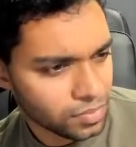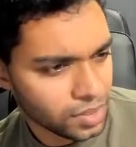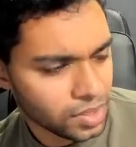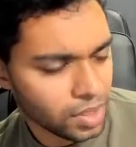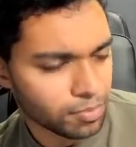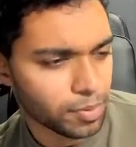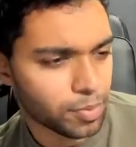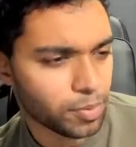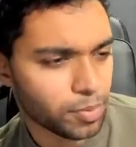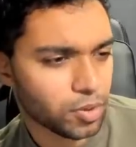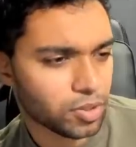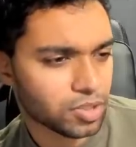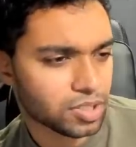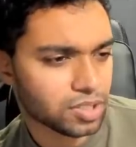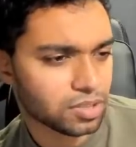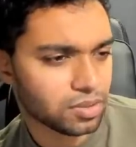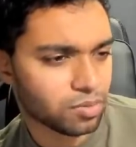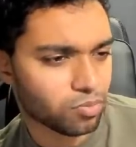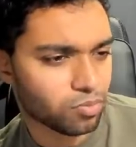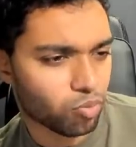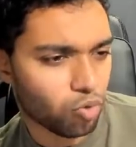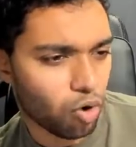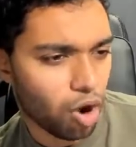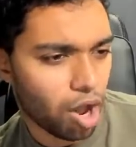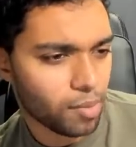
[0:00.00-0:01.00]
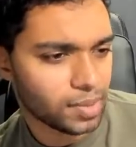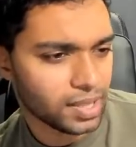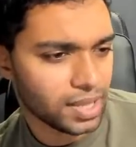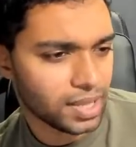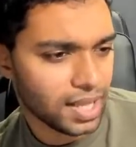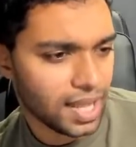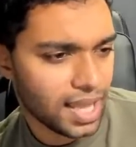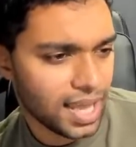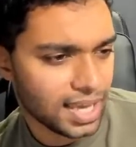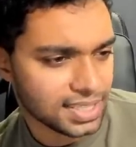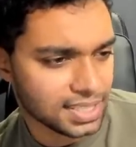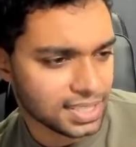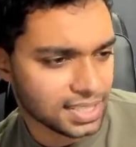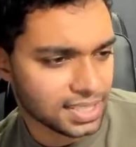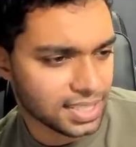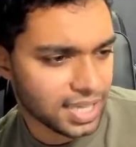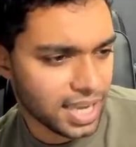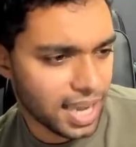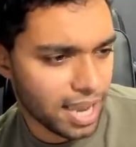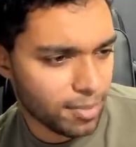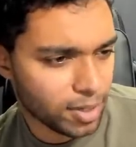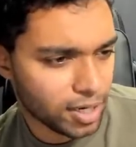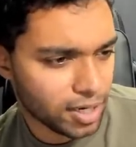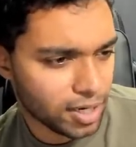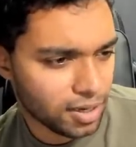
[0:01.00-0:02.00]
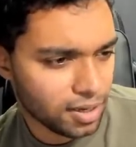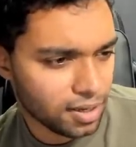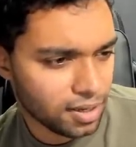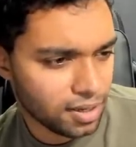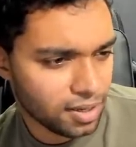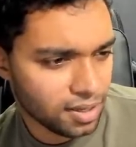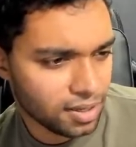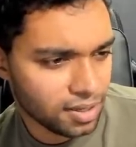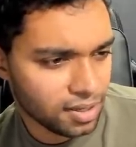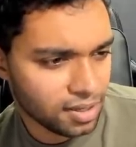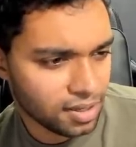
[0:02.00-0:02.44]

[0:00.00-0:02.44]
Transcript: People are Robin lacks stamina.